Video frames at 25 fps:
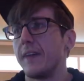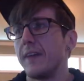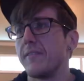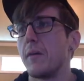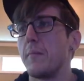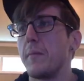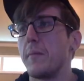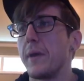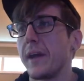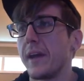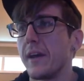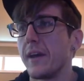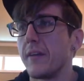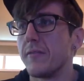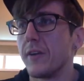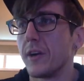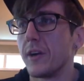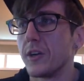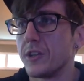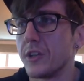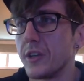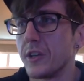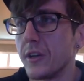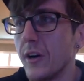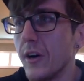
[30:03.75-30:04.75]
If I'm making a
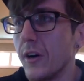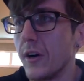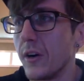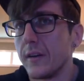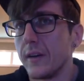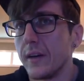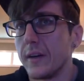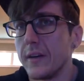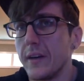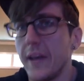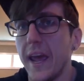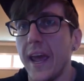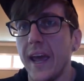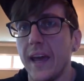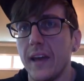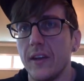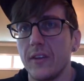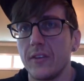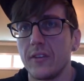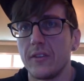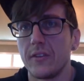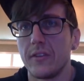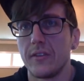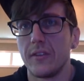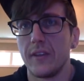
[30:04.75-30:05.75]
function called a
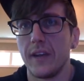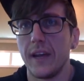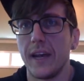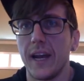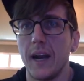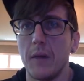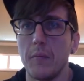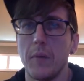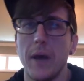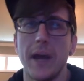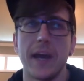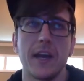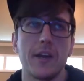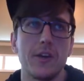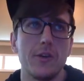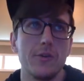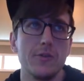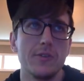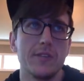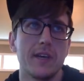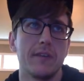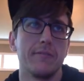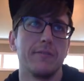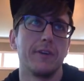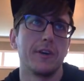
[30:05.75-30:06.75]
dance and I can
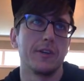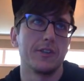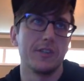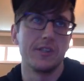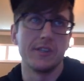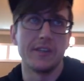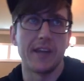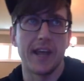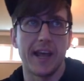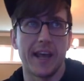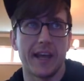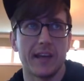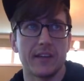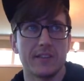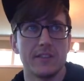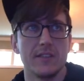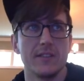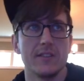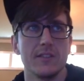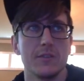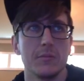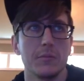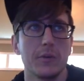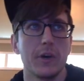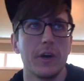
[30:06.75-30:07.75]
use that function dance
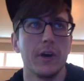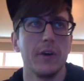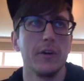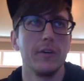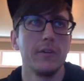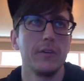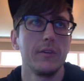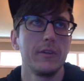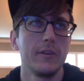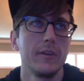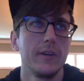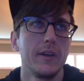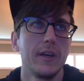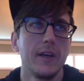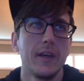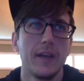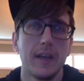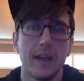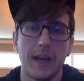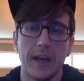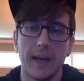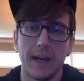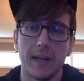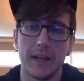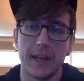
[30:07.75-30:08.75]
in some code,
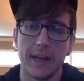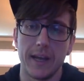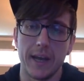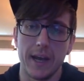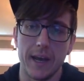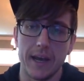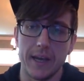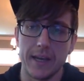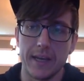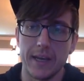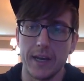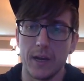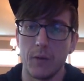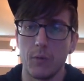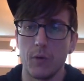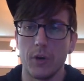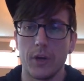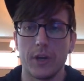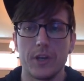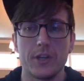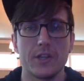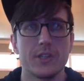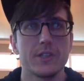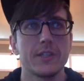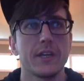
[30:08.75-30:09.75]
and like I can get it
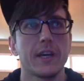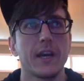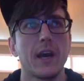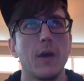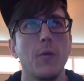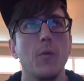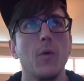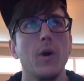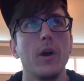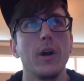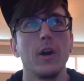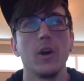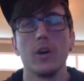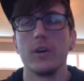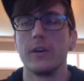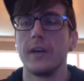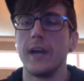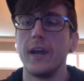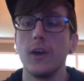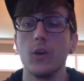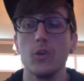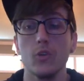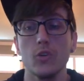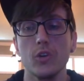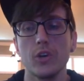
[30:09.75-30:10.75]
working just like I want, or
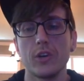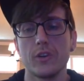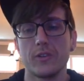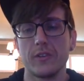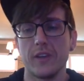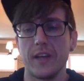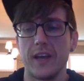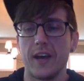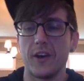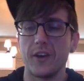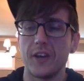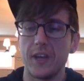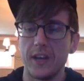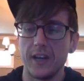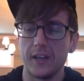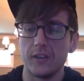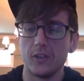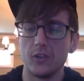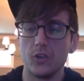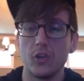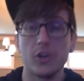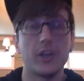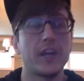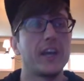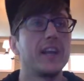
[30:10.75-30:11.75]
it'll look like I'll get
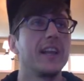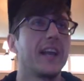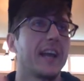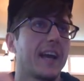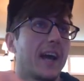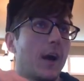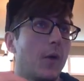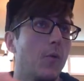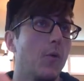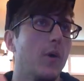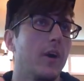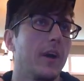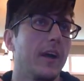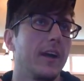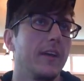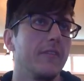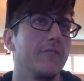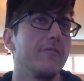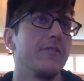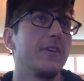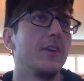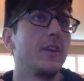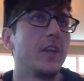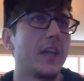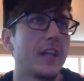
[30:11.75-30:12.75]
it looking like I want it,
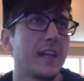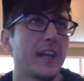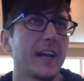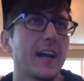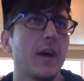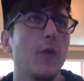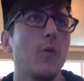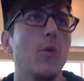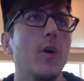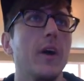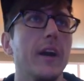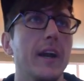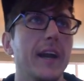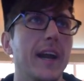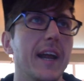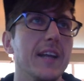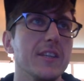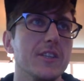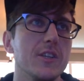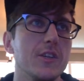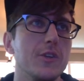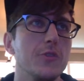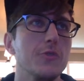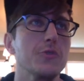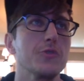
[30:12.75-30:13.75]
feeling like I want it
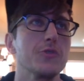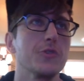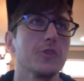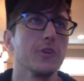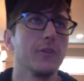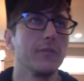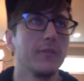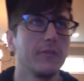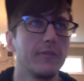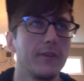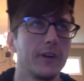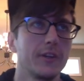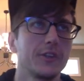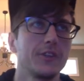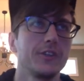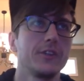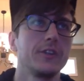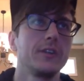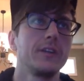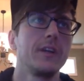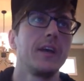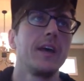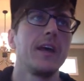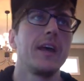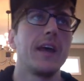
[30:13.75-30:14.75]
as a user of the
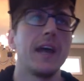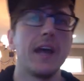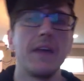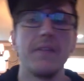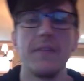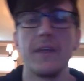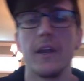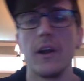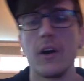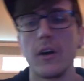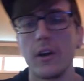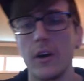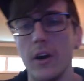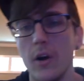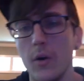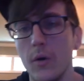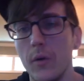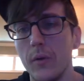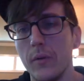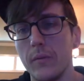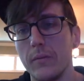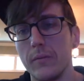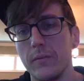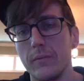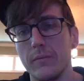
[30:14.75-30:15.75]
function, and then I'll
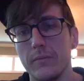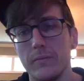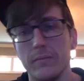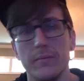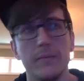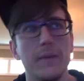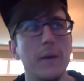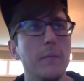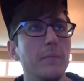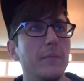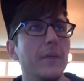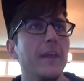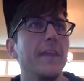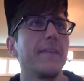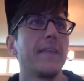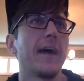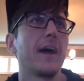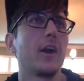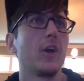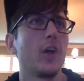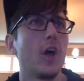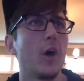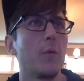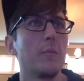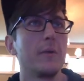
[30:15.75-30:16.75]
go and
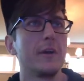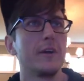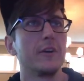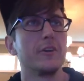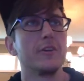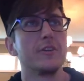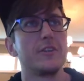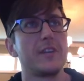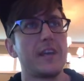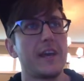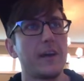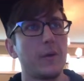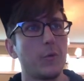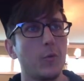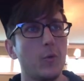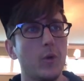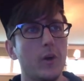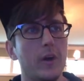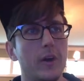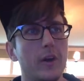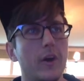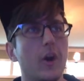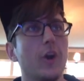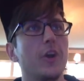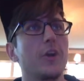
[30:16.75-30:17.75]
that'll help me understand
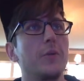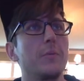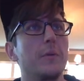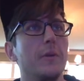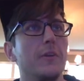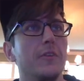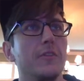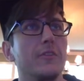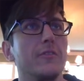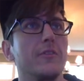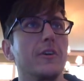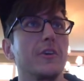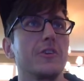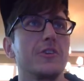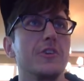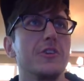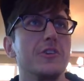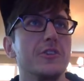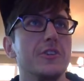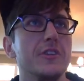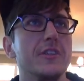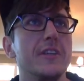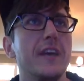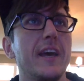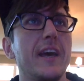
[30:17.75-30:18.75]
what arguments the function
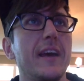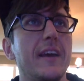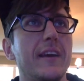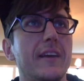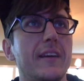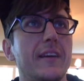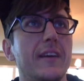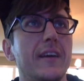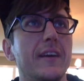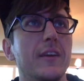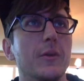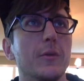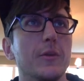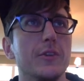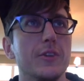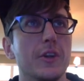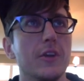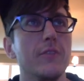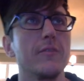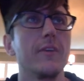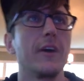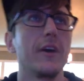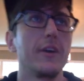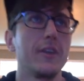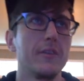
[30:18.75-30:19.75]
should take and the
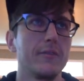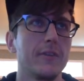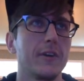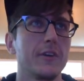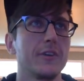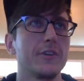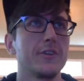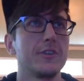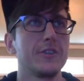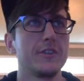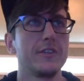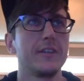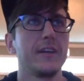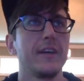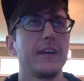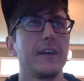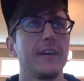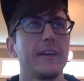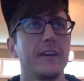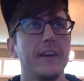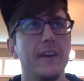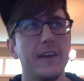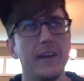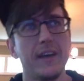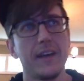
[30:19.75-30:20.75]
return value the function should
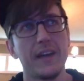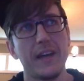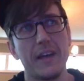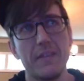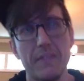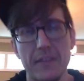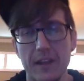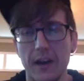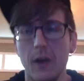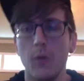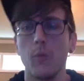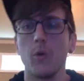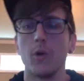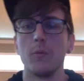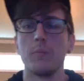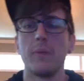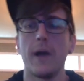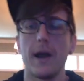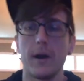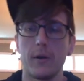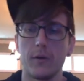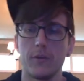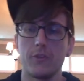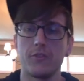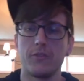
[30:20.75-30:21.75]
take. And then I'll work
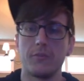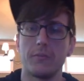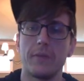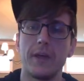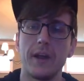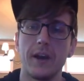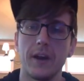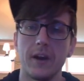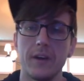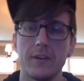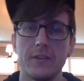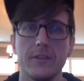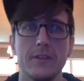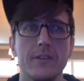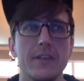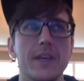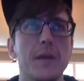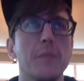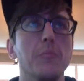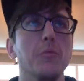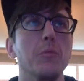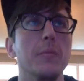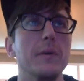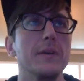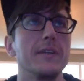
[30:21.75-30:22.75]
backwards from there to the
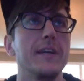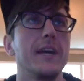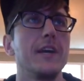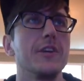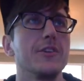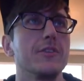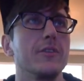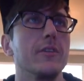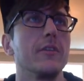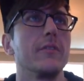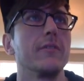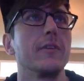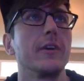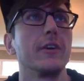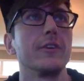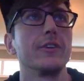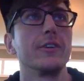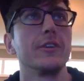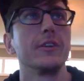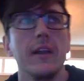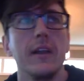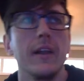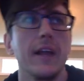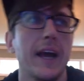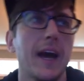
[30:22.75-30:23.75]
implementation of the
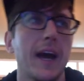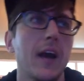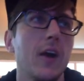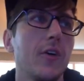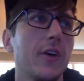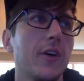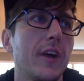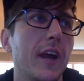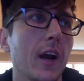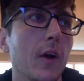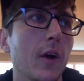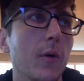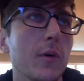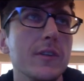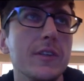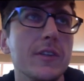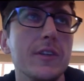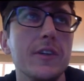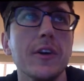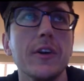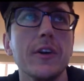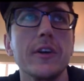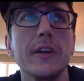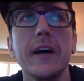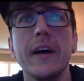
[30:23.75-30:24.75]
function. Like I don't care what's
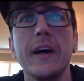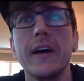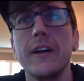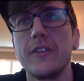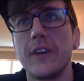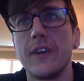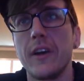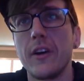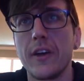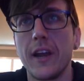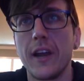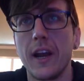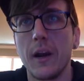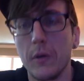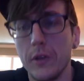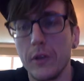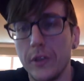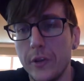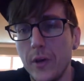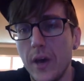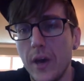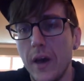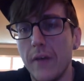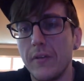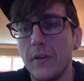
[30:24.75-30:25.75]
in your guts. I don't care whether
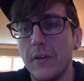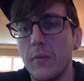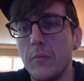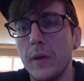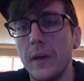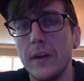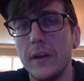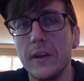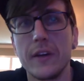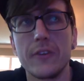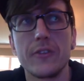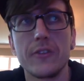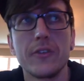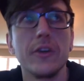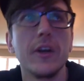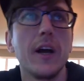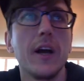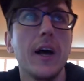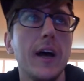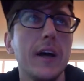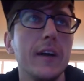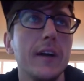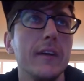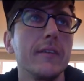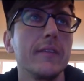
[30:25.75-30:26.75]
you have an appendix or
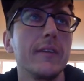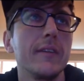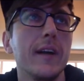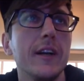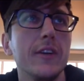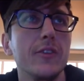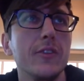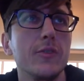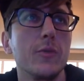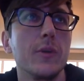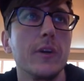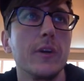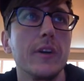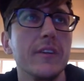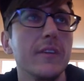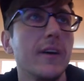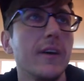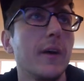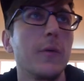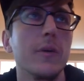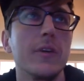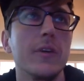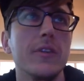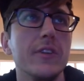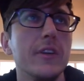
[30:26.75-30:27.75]
not. I want
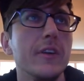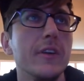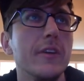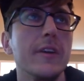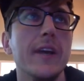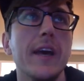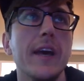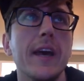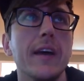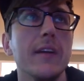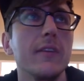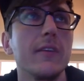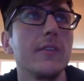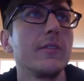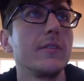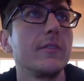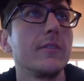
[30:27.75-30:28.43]
to see you dance.